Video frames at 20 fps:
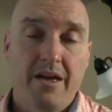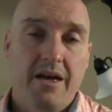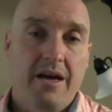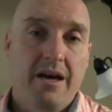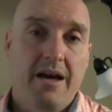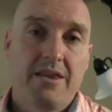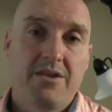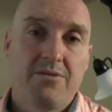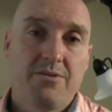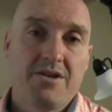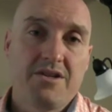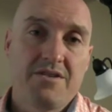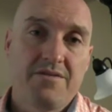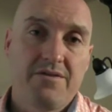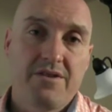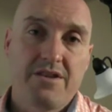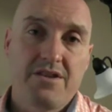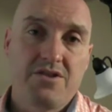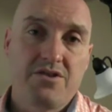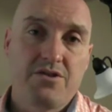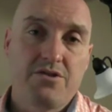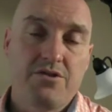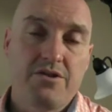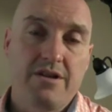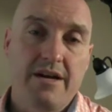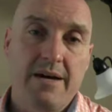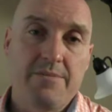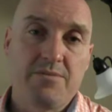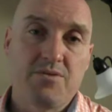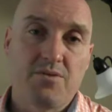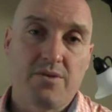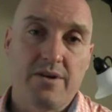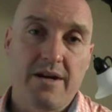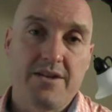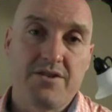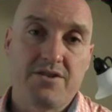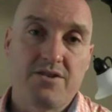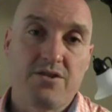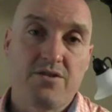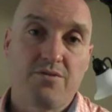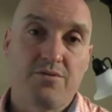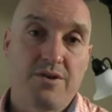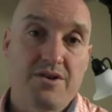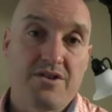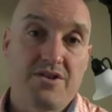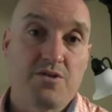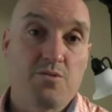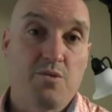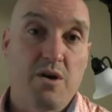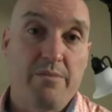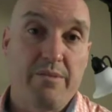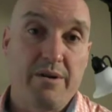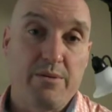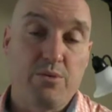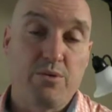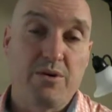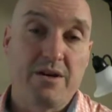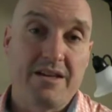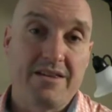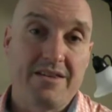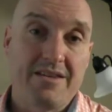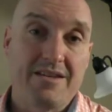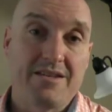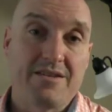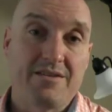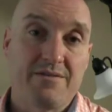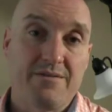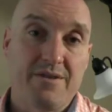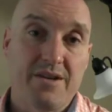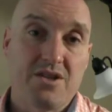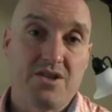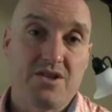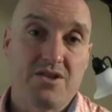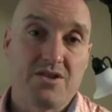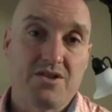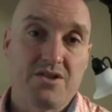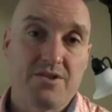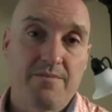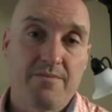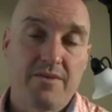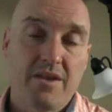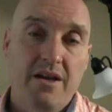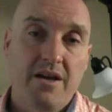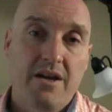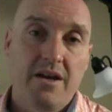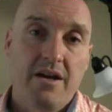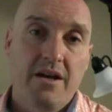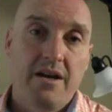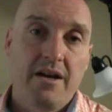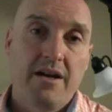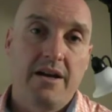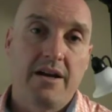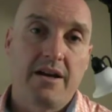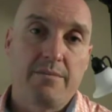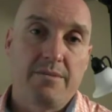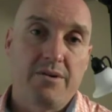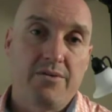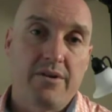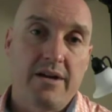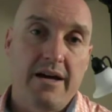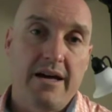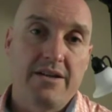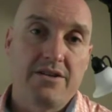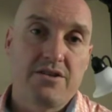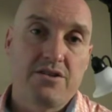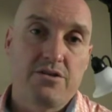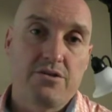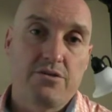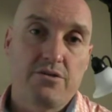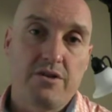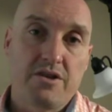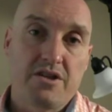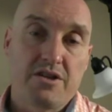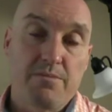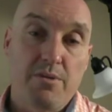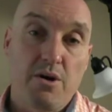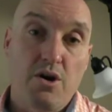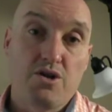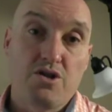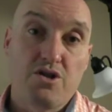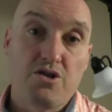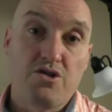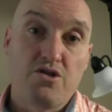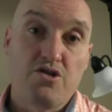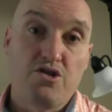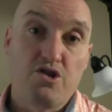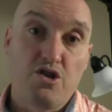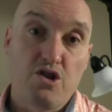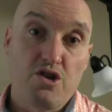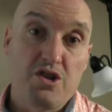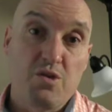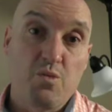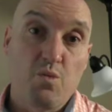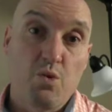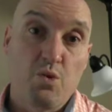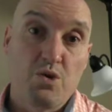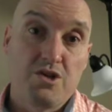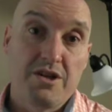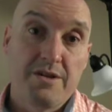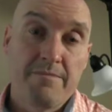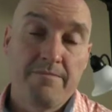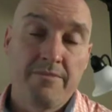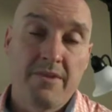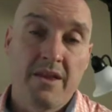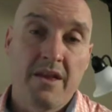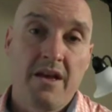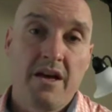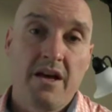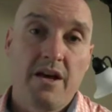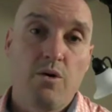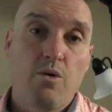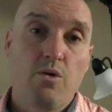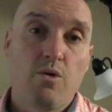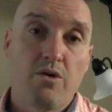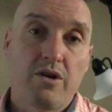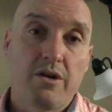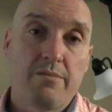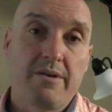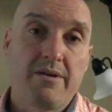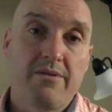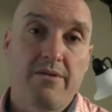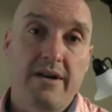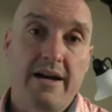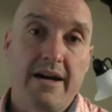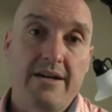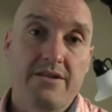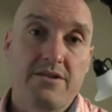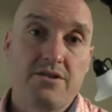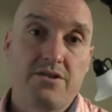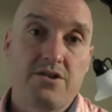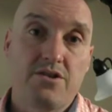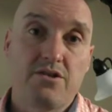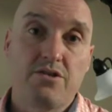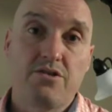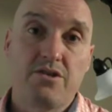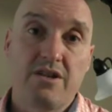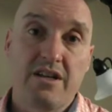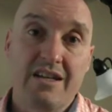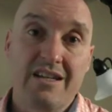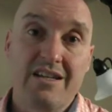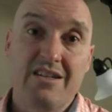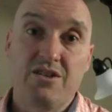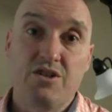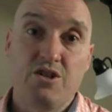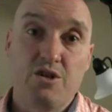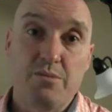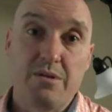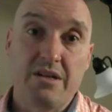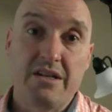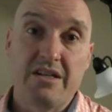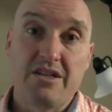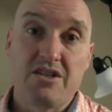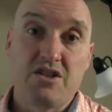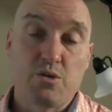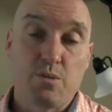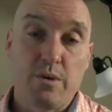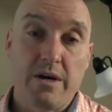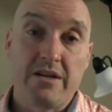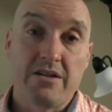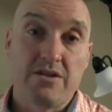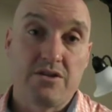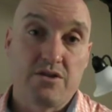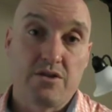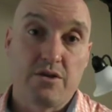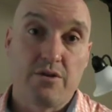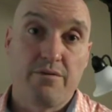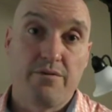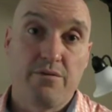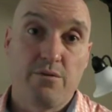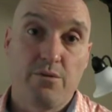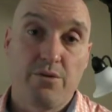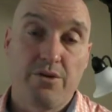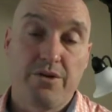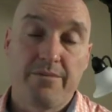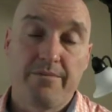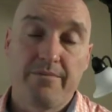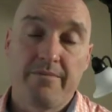and the reason for these two names relates to the reasons why people get these infections. It can be related to exposure to dirty water, or it can be related to heat, humidity, sweat, and so forth.